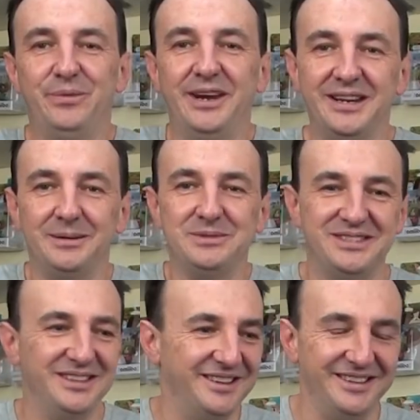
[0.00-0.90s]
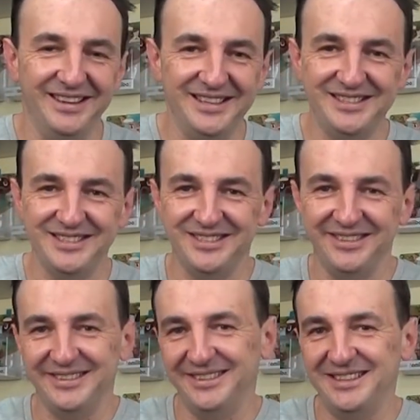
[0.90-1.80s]
we end up stealing it? It's just
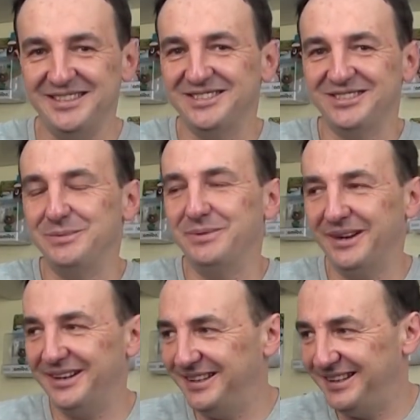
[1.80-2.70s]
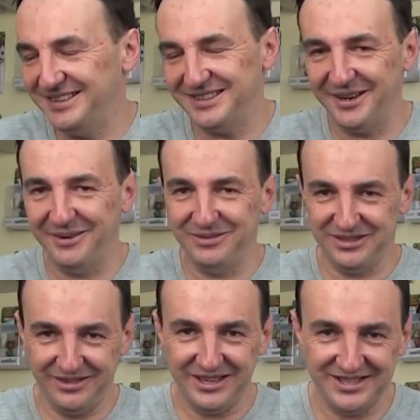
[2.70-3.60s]
not, that's a stupid idea. So
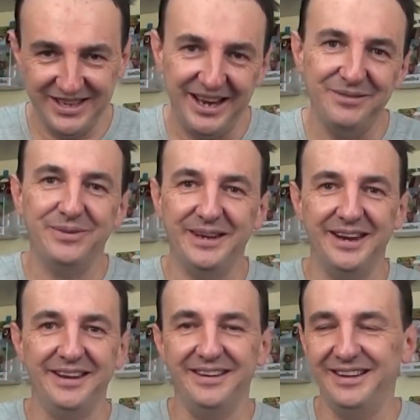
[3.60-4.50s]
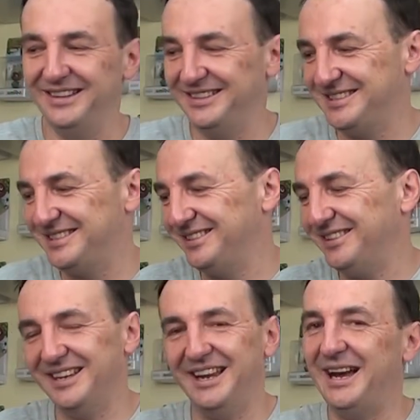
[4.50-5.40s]
scratch that, forget it. It's not
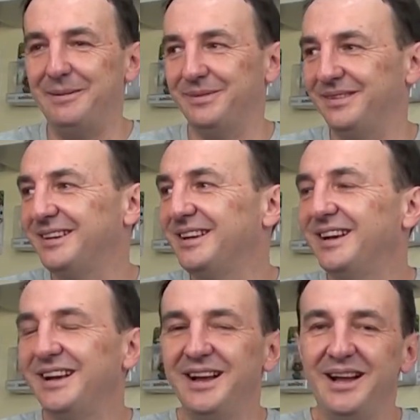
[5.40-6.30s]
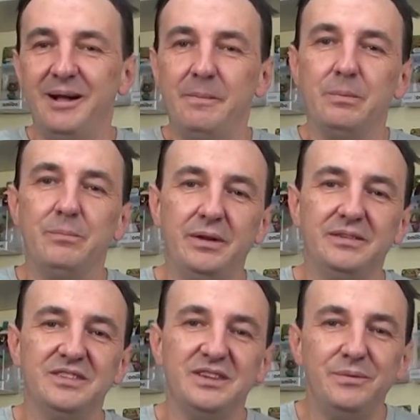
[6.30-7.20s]
going to happen.
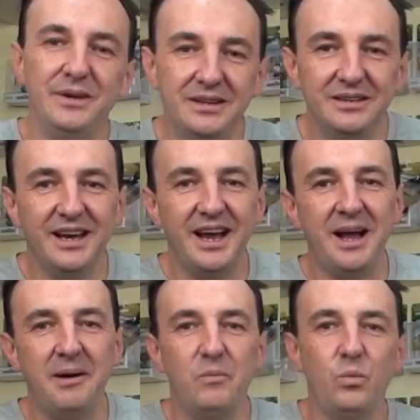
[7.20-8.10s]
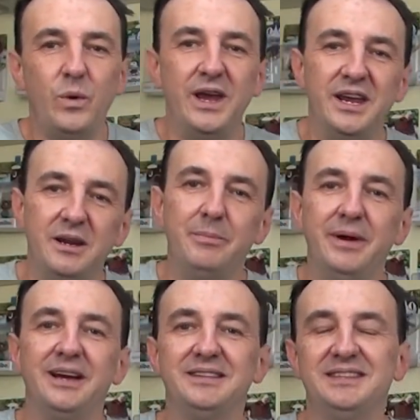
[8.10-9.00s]
But something weird
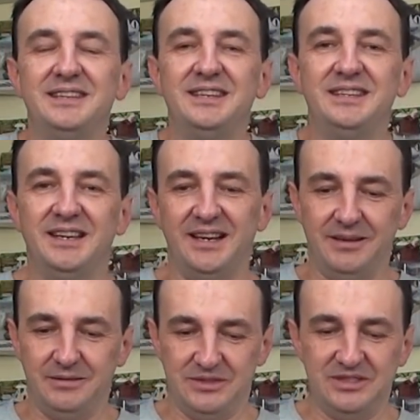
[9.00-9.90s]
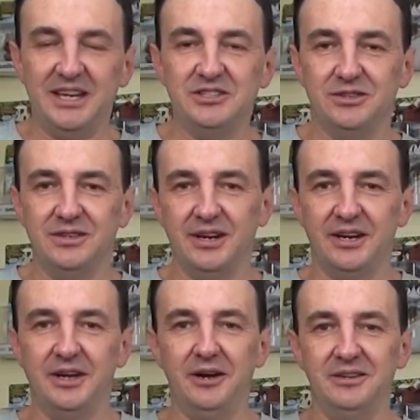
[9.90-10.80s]
about the statue that I
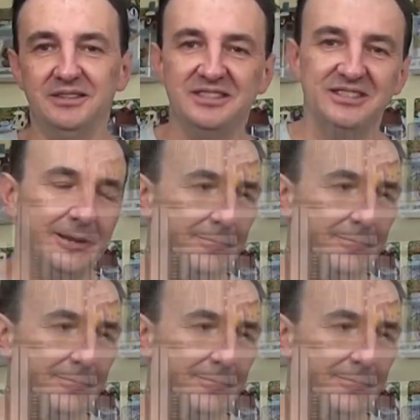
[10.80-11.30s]
noticed